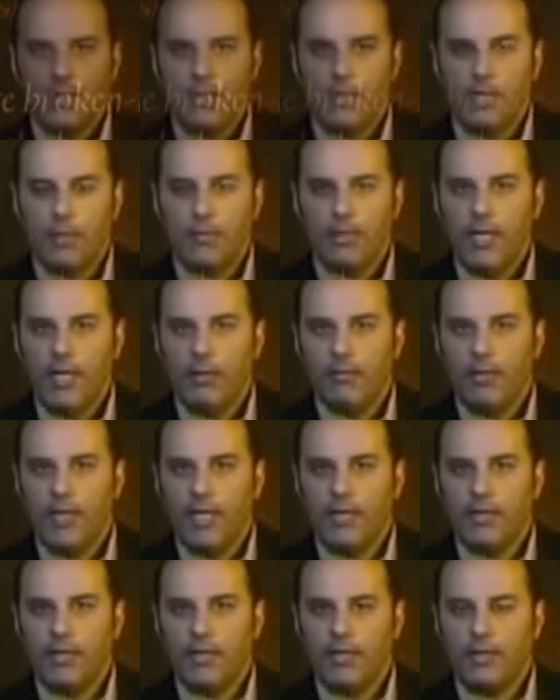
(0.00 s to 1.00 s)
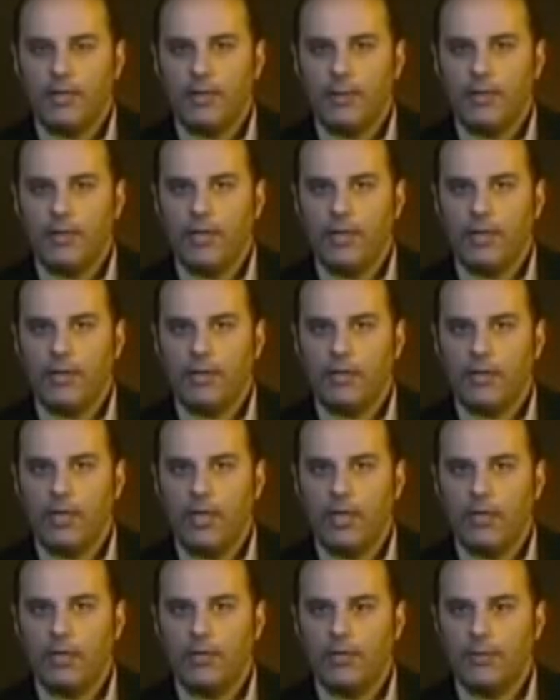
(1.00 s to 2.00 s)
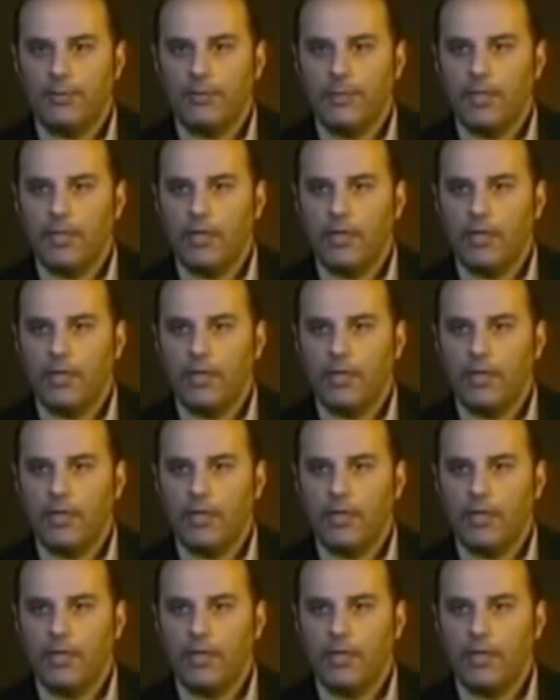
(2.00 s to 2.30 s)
Now, Brian Radke and some of the other scholars